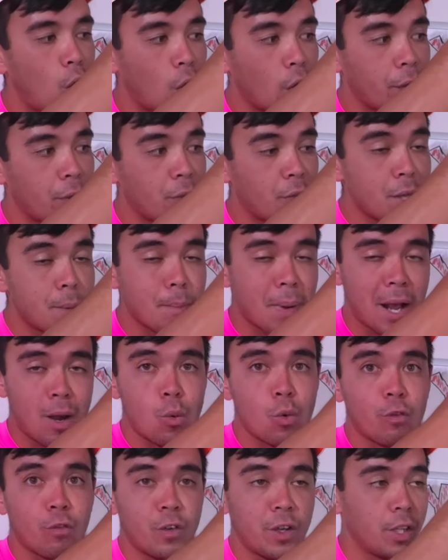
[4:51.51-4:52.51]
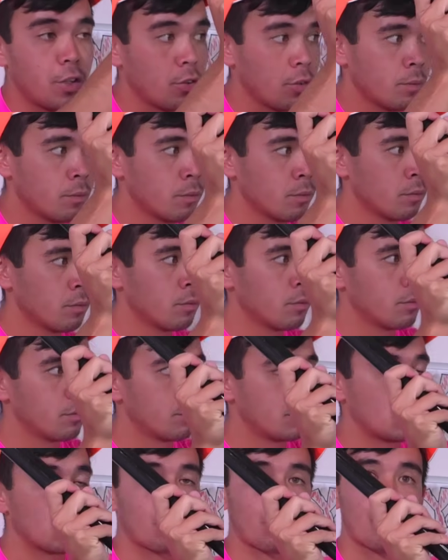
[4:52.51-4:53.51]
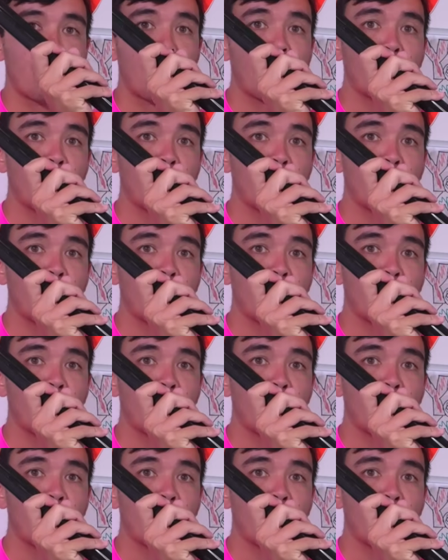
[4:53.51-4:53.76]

on the power face, you'll propel